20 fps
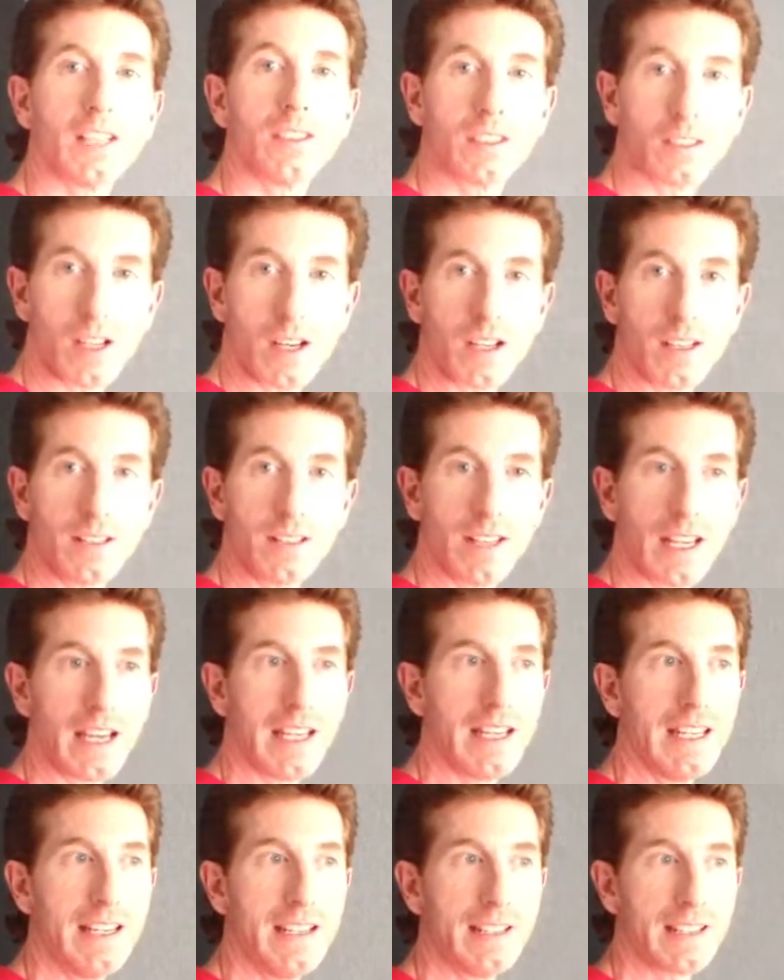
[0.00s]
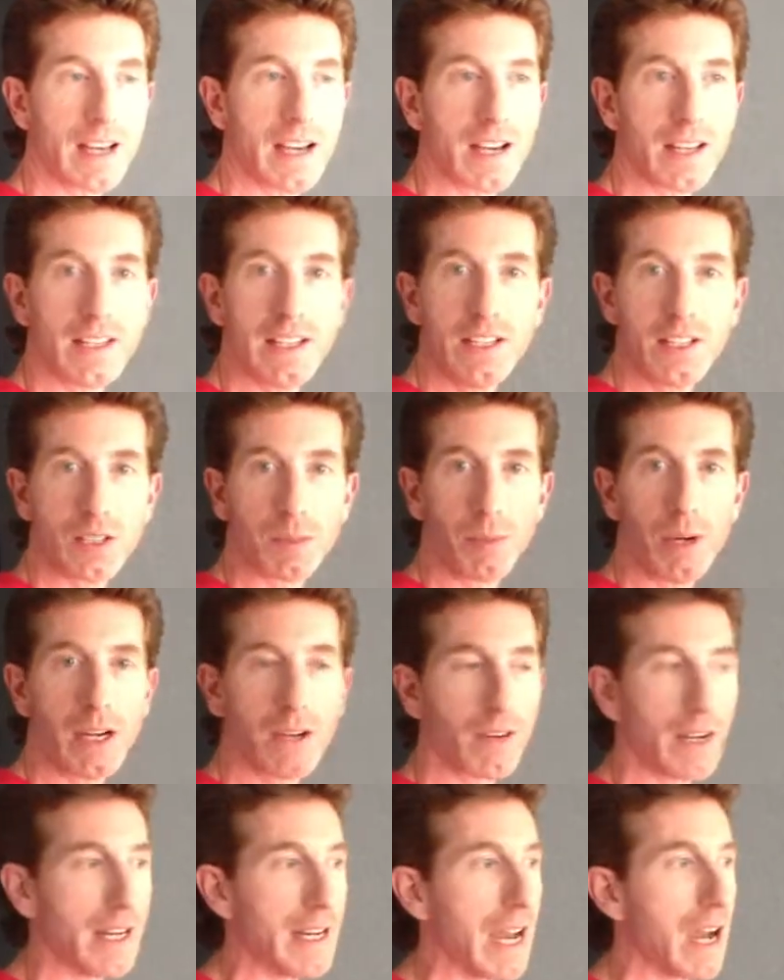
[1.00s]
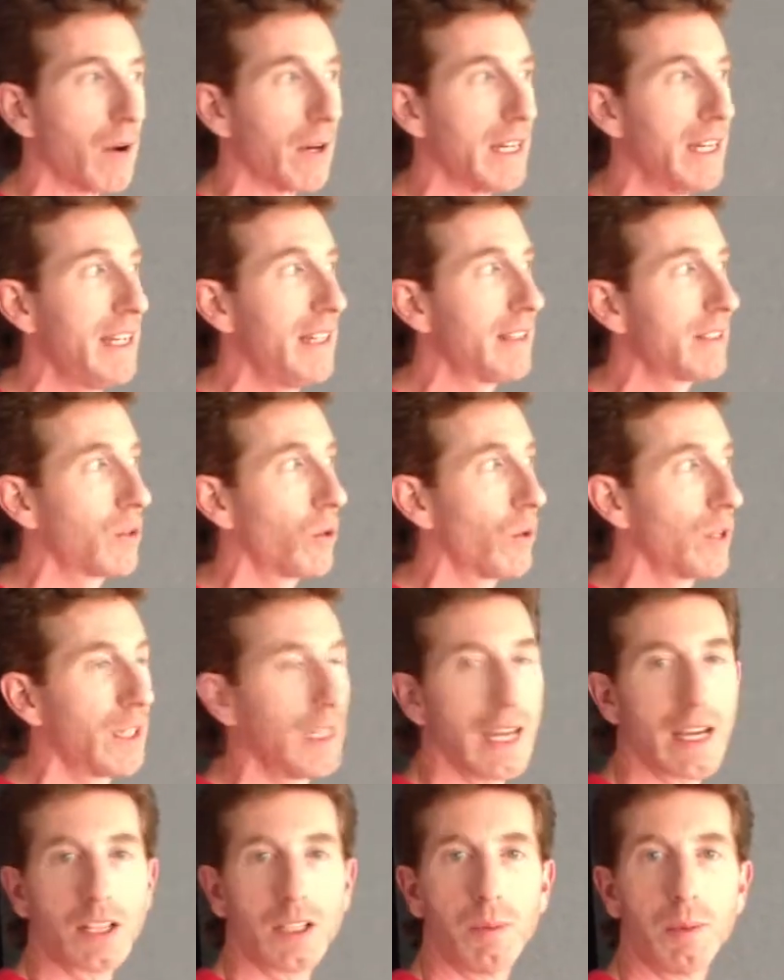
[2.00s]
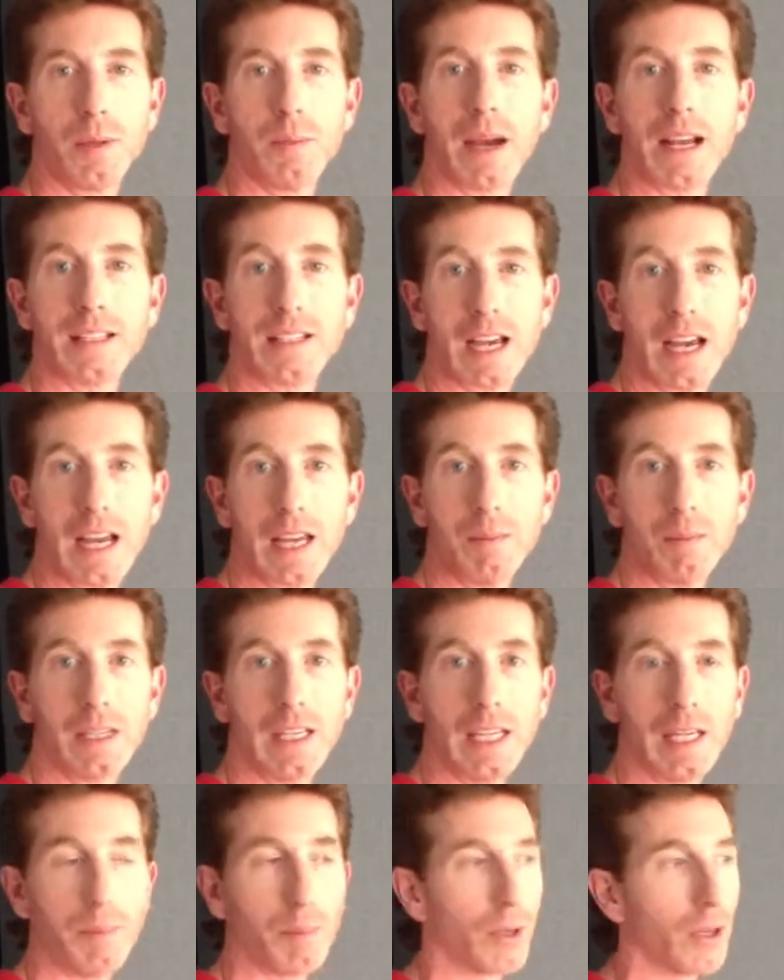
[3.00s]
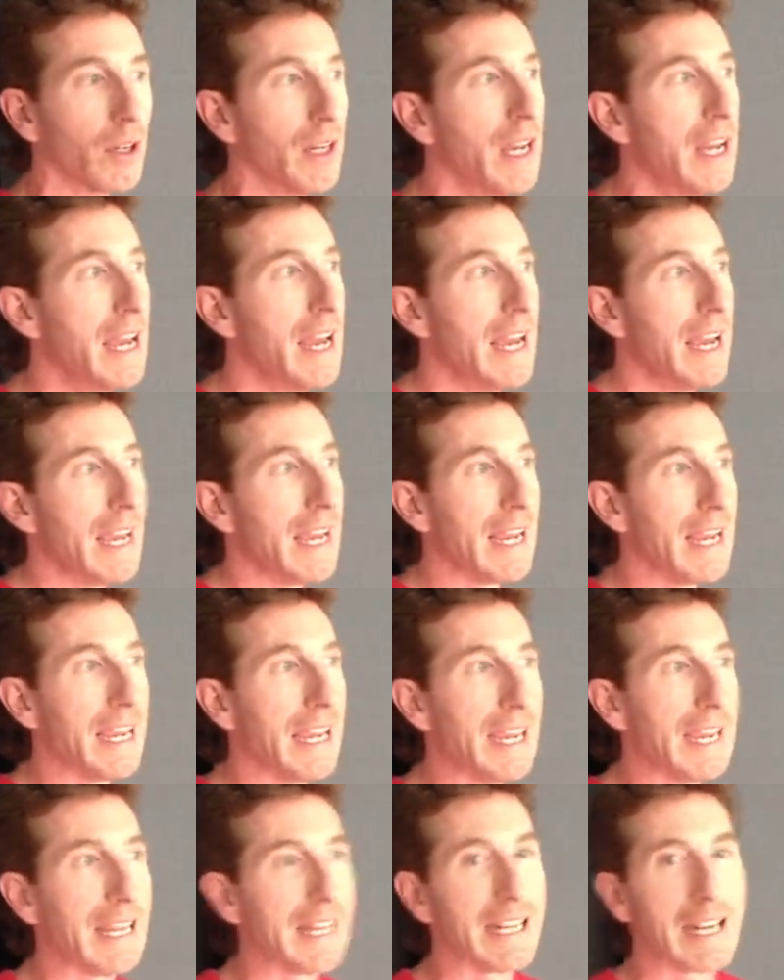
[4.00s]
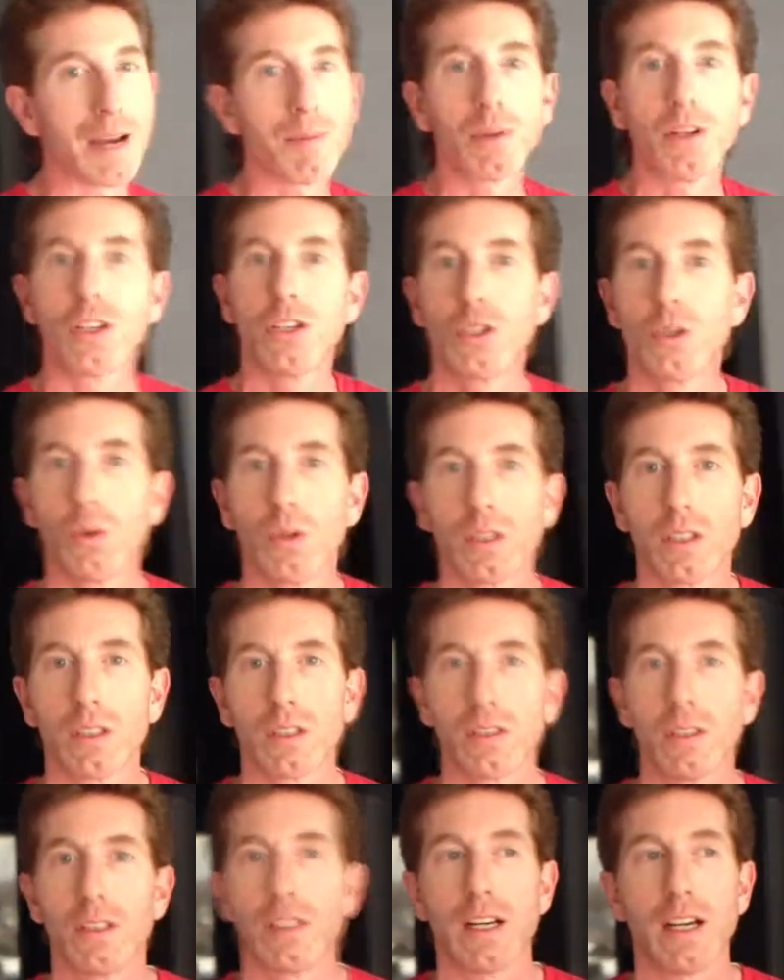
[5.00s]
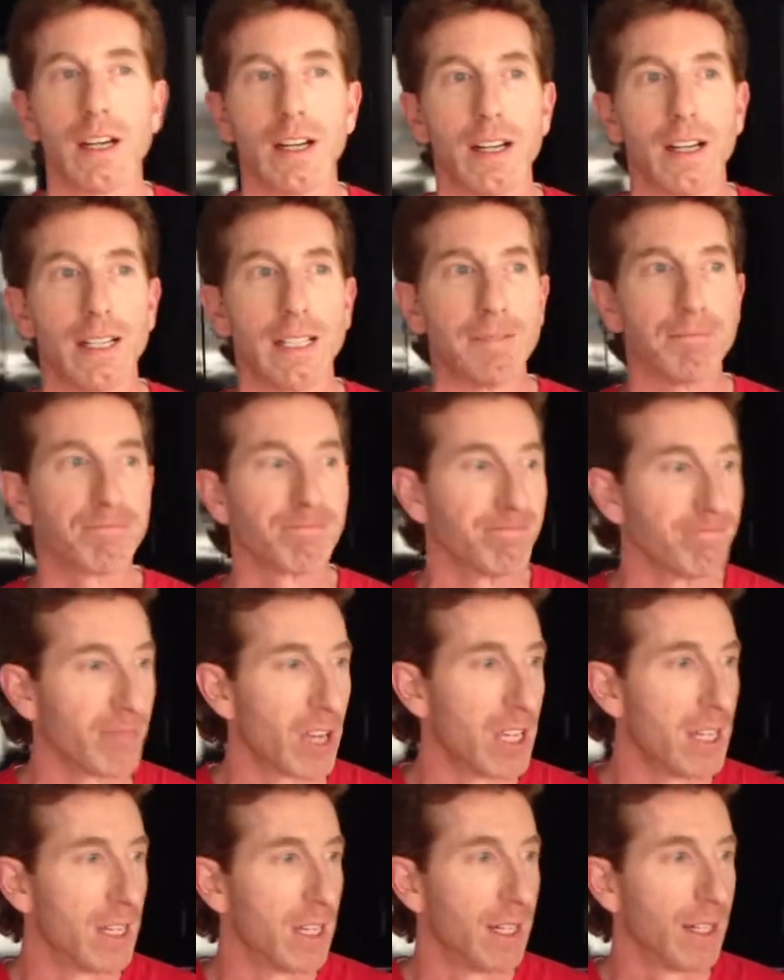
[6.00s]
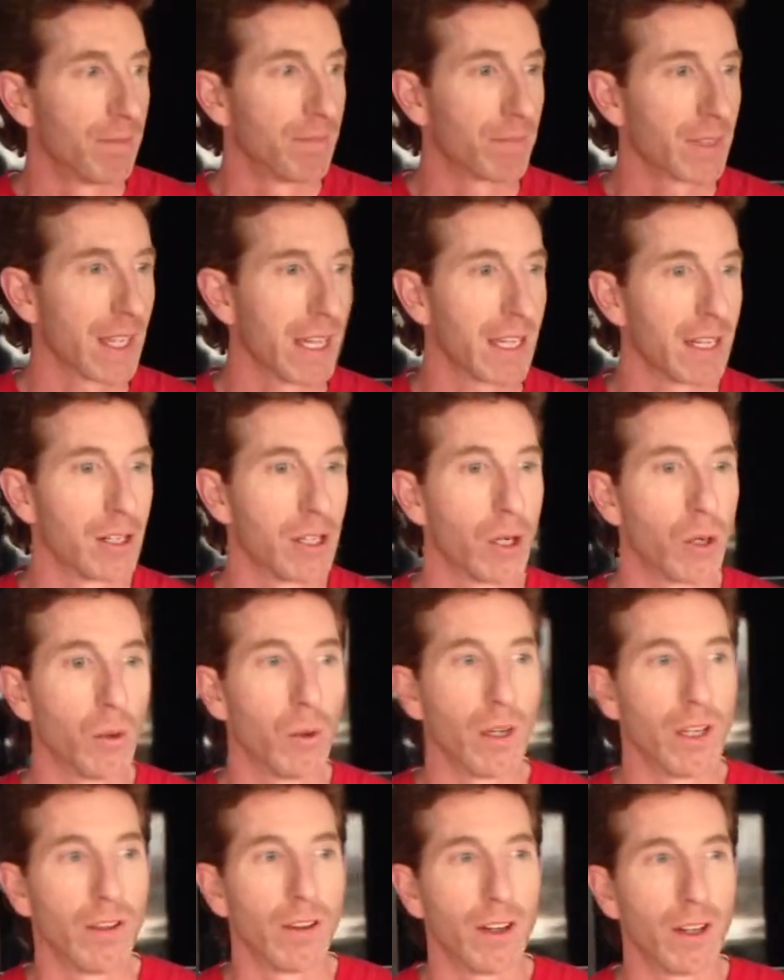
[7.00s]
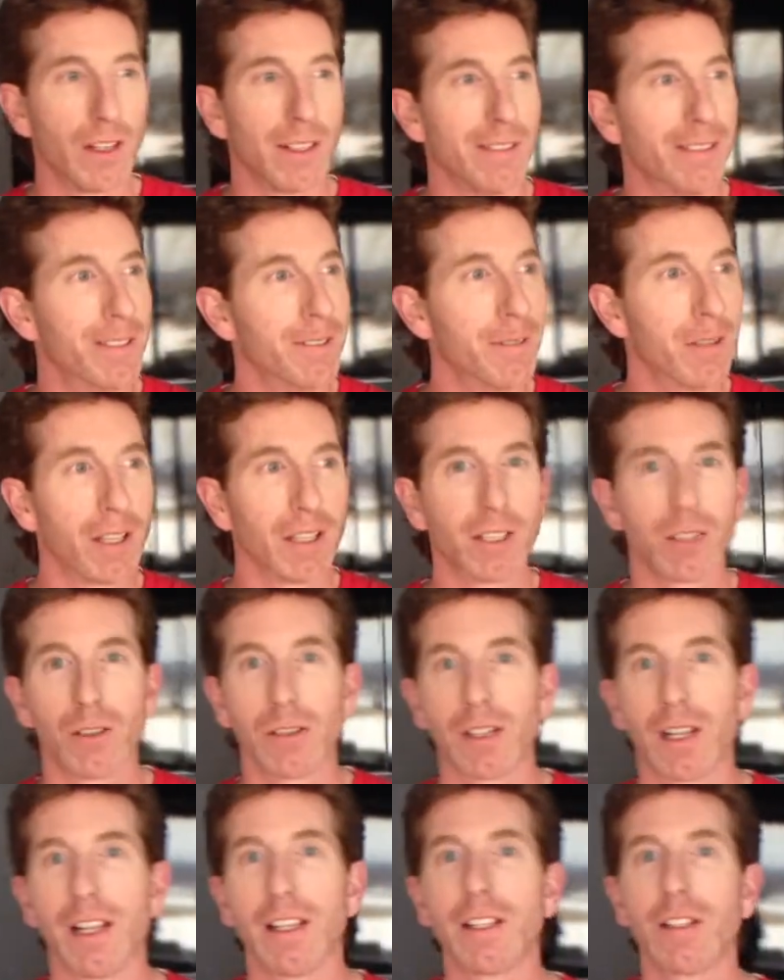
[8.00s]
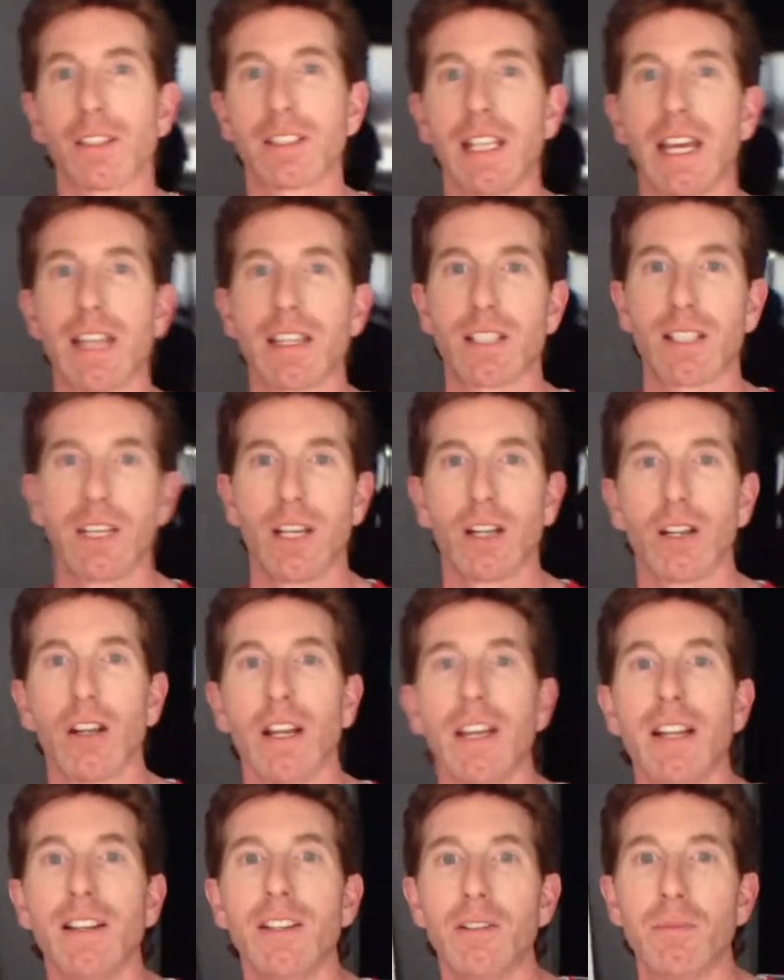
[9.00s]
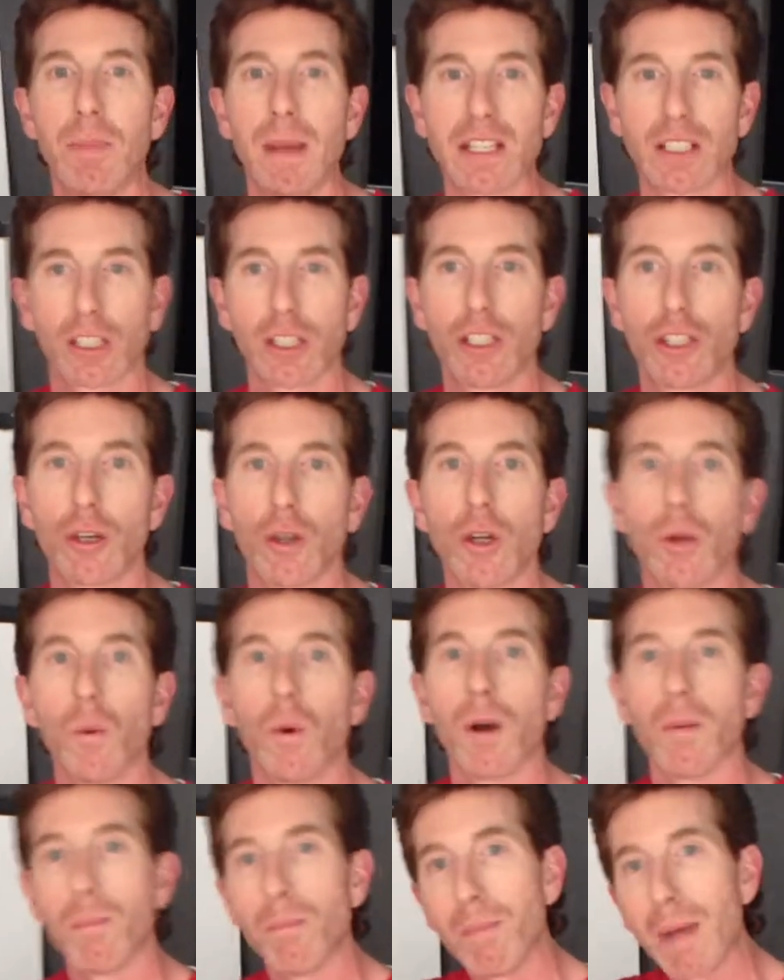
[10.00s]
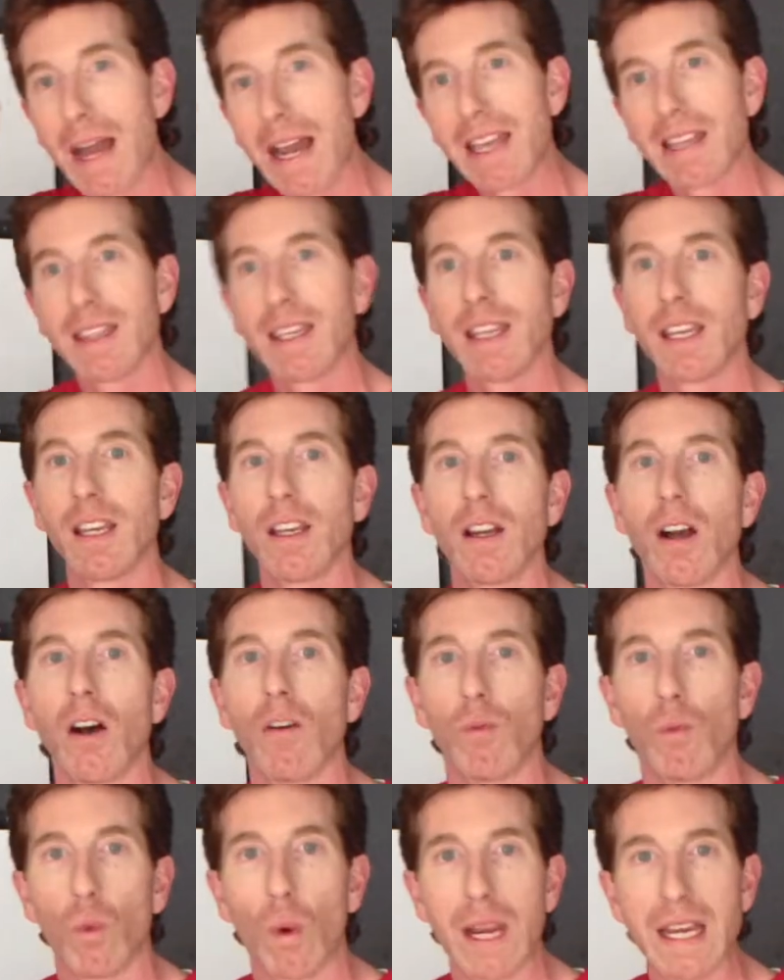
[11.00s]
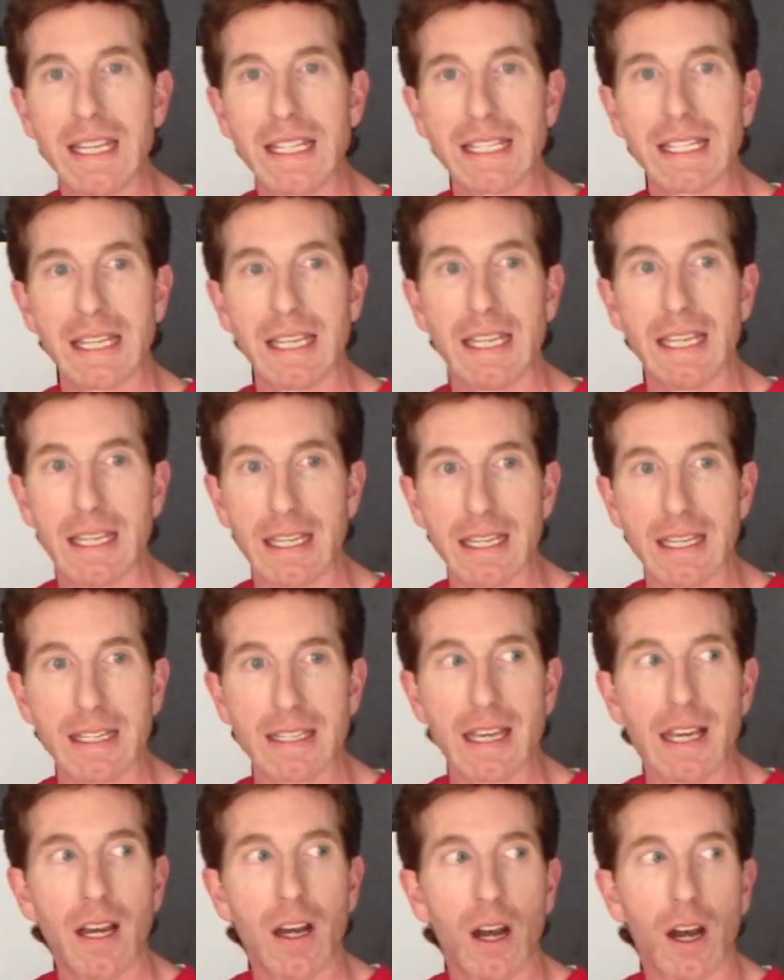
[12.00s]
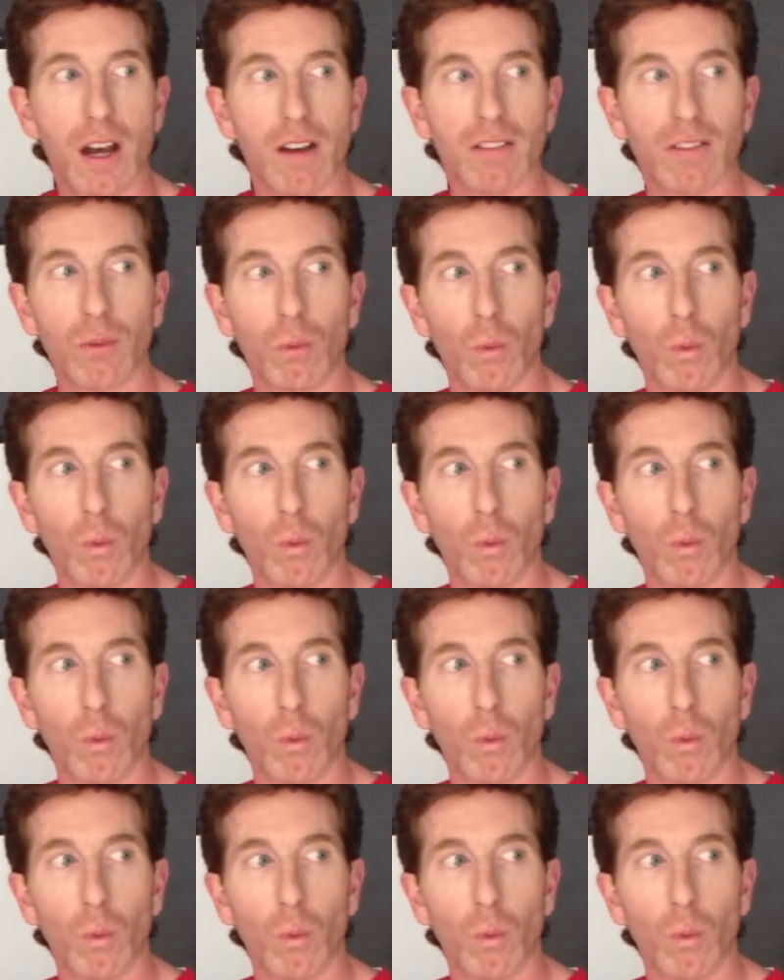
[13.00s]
sons, and he's on Easter break right now. He's going to actually be my timekeeper, and I'm going to do a little, I don't know, a little test here, and basically show you what my thinking of waste is, of